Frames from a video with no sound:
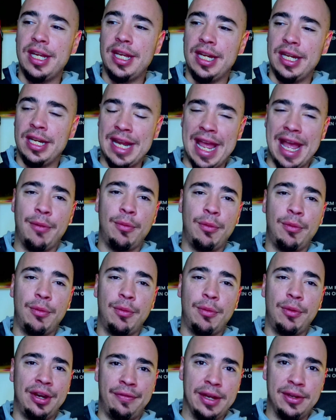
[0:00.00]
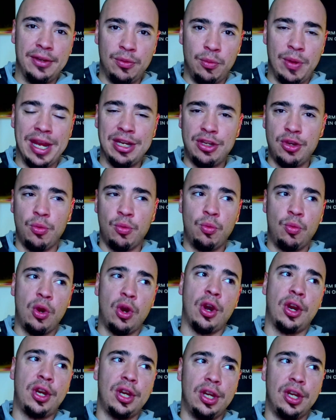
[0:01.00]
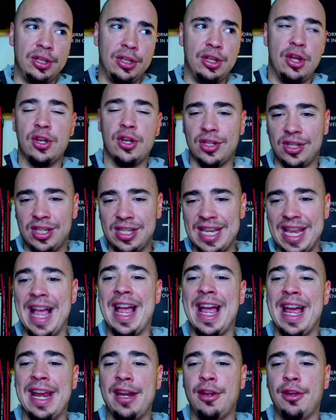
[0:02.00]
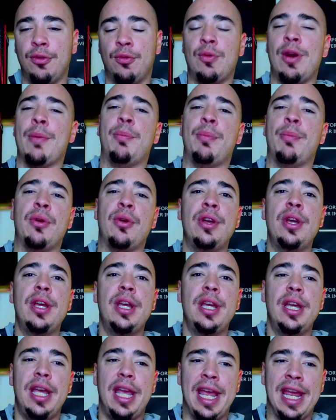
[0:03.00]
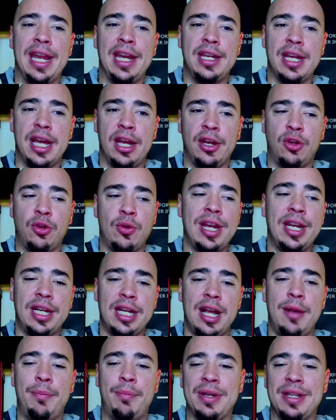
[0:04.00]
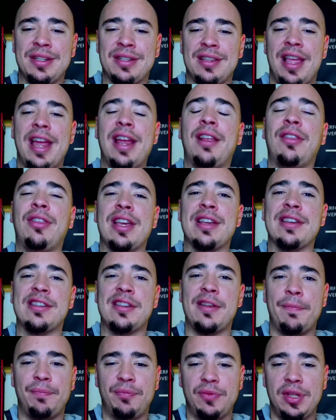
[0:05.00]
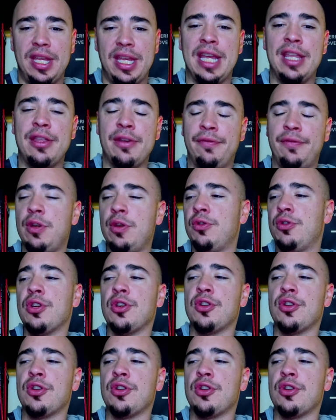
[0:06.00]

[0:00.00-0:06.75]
Now we're going to find a way to work alongside Ripple and great companies like this in the future.